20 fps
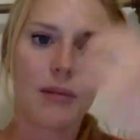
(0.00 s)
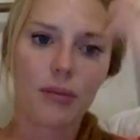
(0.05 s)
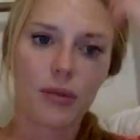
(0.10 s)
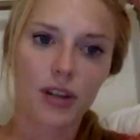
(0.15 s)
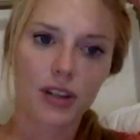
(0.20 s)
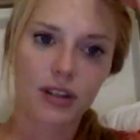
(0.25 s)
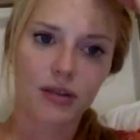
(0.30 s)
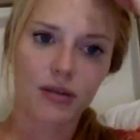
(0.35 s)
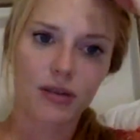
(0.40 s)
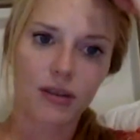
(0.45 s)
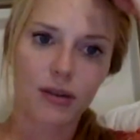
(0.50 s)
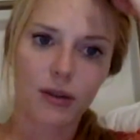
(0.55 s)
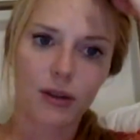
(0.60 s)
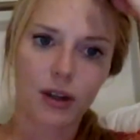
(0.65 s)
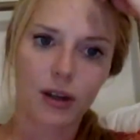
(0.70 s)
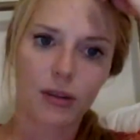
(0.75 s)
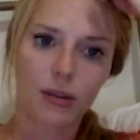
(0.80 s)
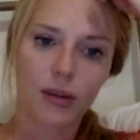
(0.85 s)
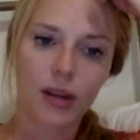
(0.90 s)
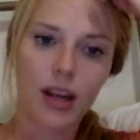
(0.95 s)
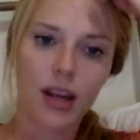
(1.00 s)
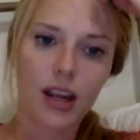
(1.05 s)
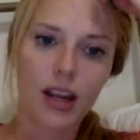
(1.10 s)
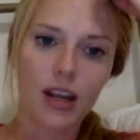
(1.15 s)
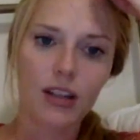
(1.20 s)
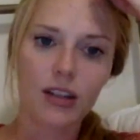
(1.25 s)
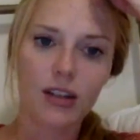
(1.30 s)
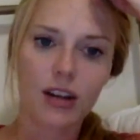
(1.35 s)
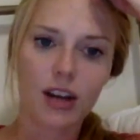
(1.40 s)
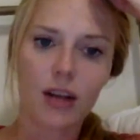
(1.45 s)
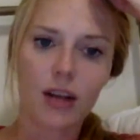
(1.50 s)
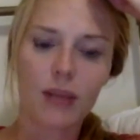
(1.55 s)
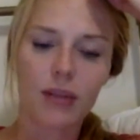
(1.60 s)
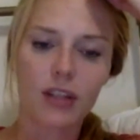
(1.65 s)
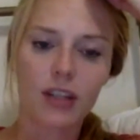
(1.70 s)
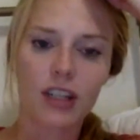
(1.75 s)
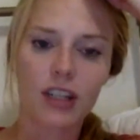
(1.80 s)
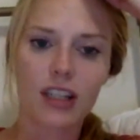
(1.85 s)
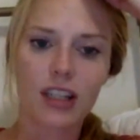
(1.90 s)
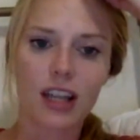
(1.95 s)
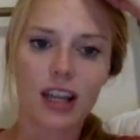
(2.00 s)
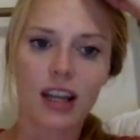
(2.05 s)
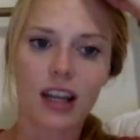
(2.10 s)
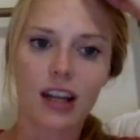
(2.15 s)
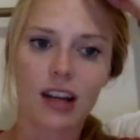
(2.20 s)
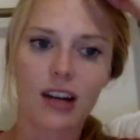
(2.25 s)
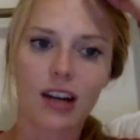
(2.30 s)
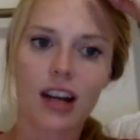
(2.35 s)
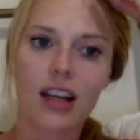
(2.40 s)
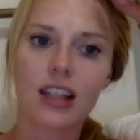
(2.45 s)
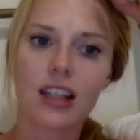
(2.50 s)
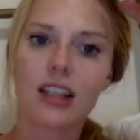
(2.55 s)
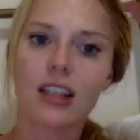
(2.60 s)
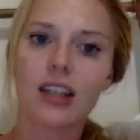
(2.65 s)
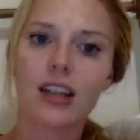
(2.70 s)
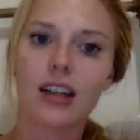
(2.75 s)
prison reform to accomplish his second great